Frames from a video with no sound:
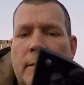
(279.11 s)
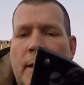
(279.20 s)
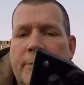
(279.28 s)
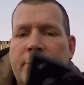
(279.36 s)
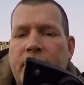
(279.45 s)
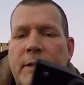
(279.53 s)

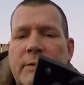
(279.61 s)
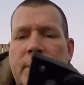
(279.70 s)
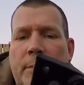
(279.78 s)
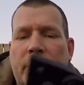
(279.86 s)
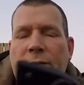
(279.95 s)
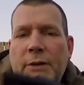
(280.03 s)
I've seen
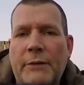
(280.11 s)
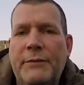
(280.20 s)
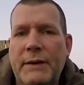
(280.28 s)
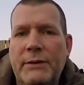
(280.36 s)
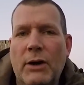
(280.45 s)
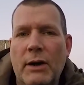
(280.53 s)
some of the stuff
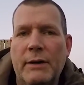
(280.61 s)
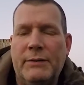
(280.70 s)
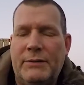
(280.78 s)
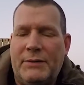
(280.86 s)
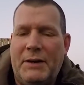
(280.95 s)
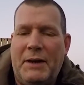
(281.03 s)
he
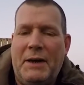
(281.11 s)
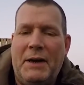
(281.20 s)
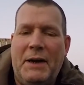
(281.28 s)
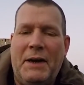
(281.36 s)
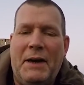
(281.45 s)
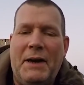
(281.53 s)
does.
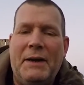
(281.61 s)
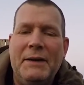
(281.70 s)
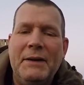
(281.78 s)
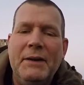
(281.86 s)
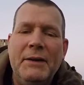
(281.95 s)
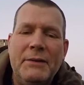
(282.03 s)
So
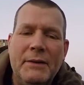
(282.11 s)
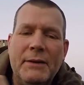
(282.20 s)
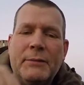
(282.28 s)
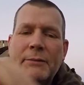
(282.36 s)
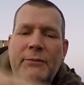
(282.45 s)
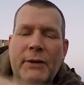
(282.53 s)

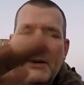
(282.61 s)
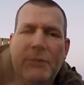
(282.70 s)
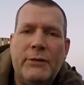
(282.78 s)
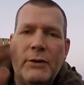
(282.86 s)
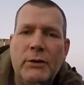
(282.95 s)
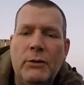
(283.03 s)
this one's very
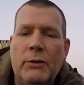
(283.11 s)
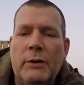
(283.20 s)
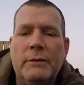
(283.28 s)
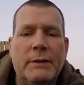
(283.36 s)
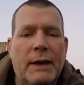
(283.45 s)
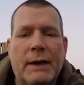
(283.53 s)

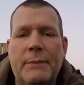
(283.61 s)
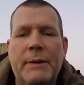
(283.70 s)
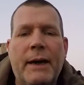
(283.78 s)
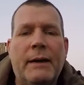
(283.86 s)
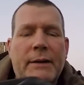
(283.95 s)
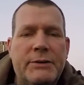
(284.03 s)
secure, not coming
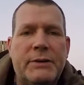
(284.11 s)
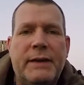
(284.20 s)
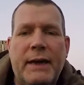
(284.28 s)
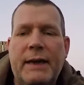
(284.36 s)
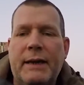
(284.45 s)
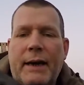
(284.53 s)
out unless you
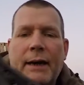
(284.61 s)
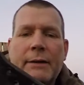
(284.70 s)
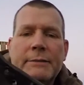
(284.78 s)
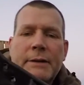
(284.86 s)
take it out.